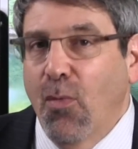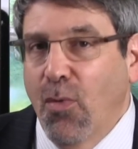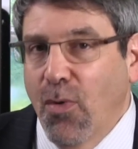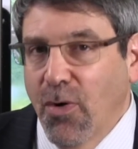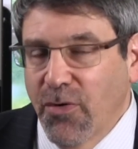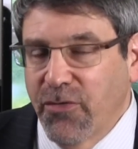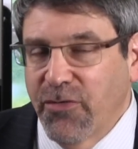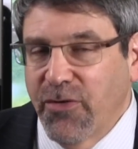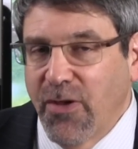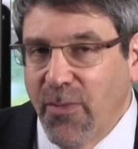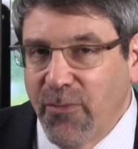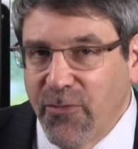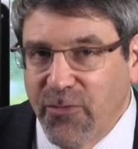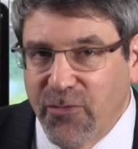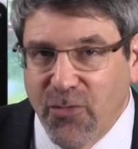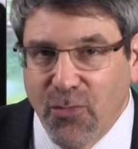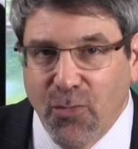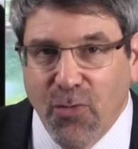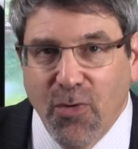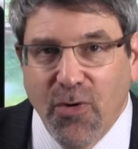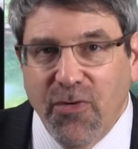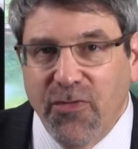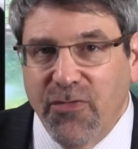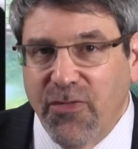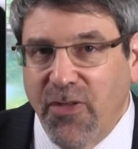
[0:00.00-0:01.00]
Worst comes to
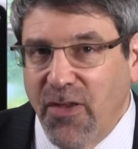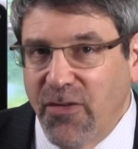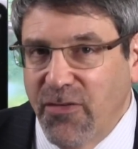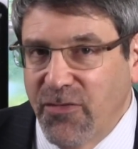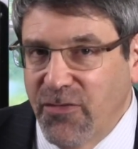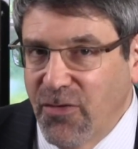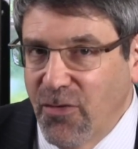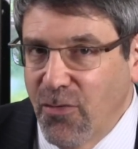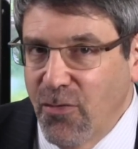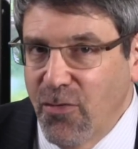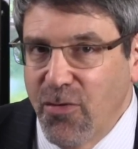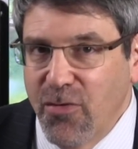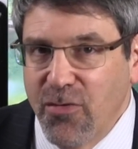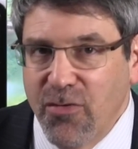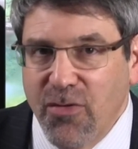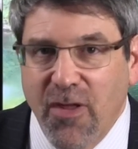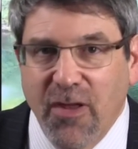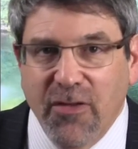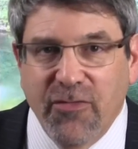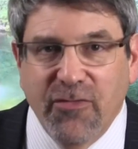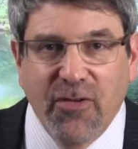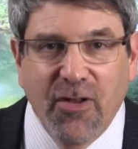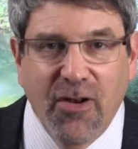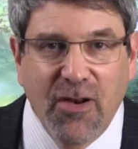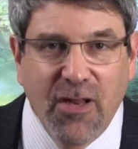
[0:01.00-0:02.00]
worst, they sue you.
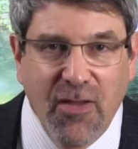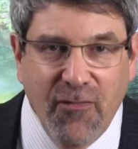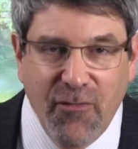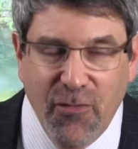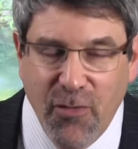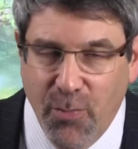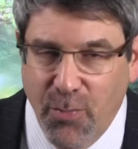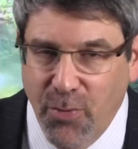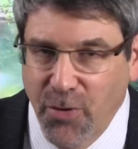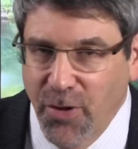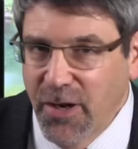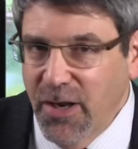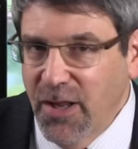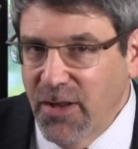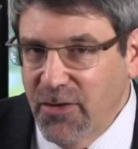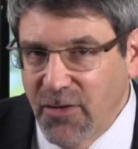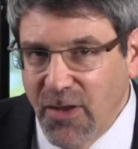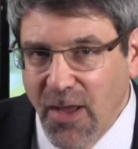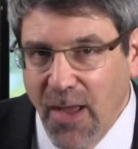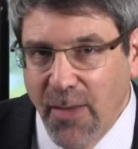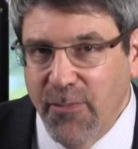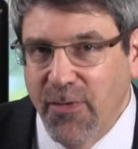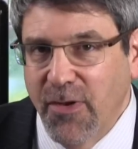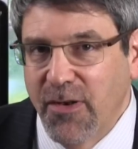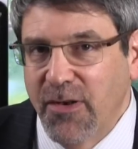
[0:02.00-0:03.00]
That's going to give you plenty of
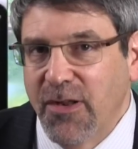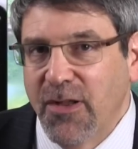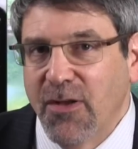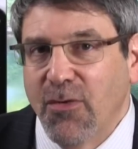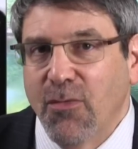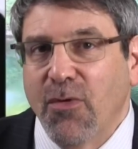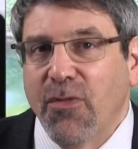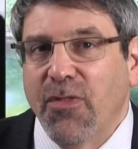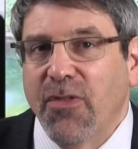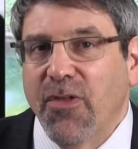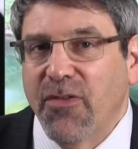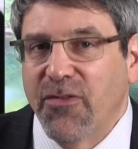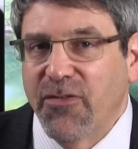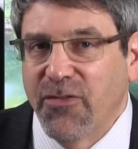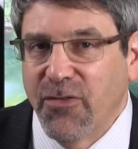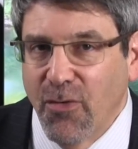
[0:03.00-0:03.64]
time to deal with it.